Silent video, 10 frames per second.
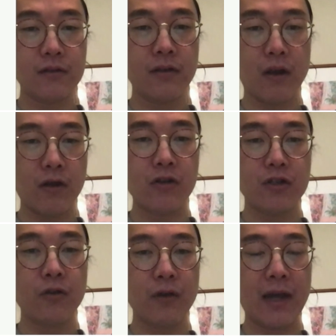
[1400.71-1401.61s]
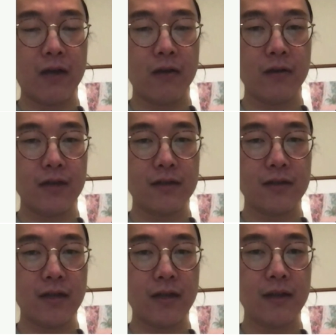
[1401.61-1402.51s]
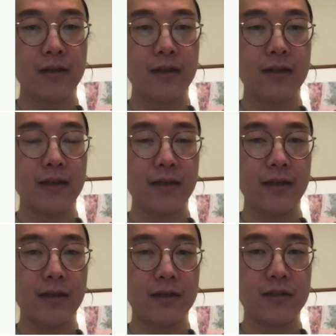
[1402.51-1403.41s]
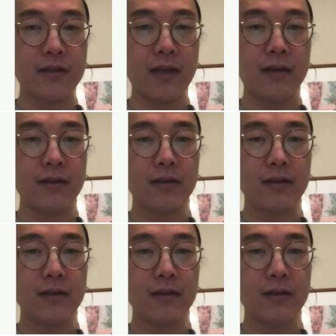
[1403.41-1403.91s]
I'll show you how it instead